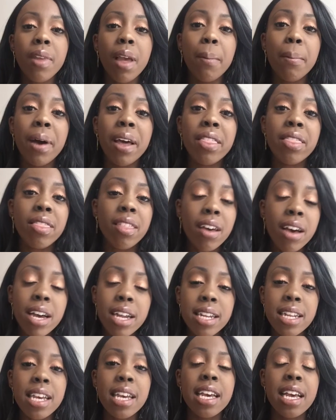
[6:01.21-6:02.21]
My
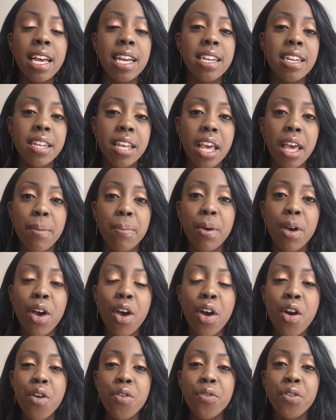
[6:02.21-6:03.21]
third tip
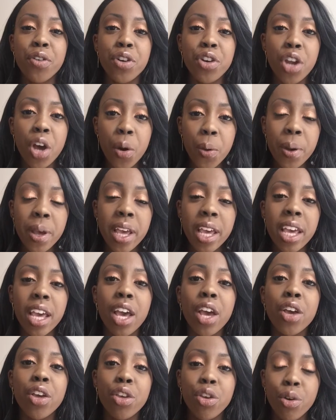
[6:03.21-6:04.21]
for knowing
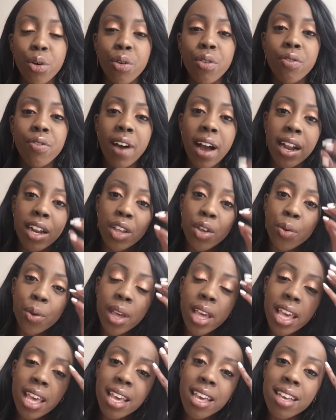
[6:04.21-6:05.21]
your value
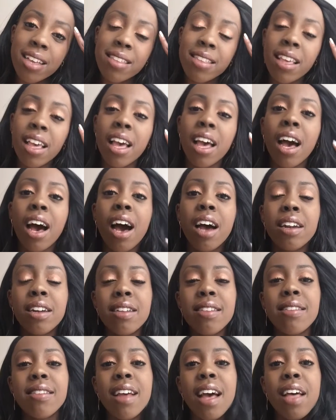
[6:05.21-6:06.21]
is
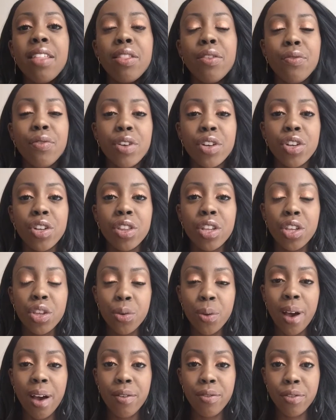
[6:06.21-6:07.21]
understand the vision that
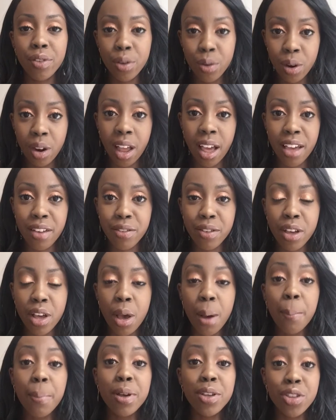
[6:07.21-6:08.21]
you have for your life.
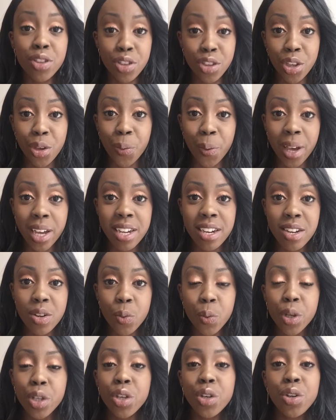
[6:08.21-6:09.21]
Pursue it.
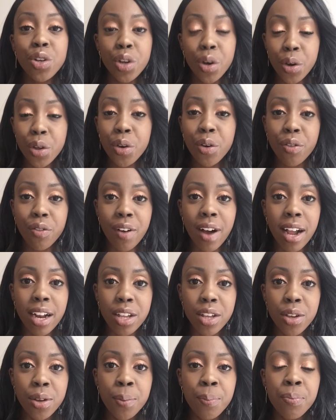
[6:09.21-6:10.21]
When you know your
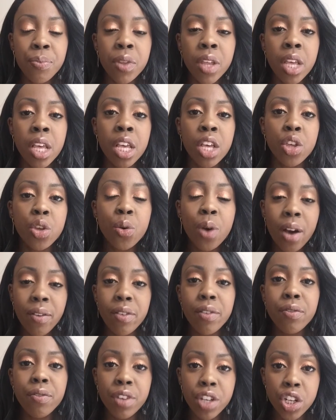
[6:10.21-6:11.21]
value, you have
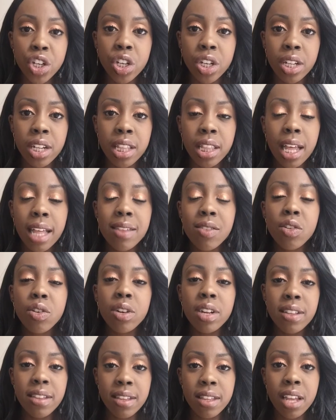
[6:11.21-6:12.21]
a vision, and that's
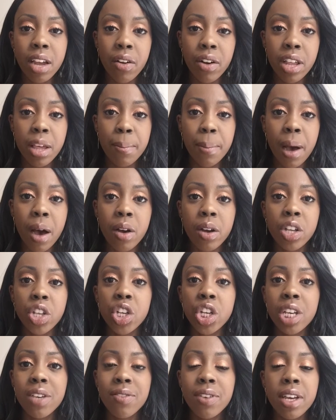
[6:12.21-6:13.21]
not necessarily about
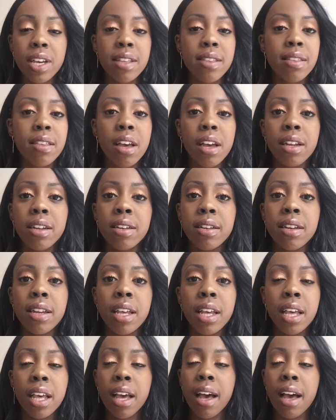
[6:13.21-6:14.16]
achieving a certain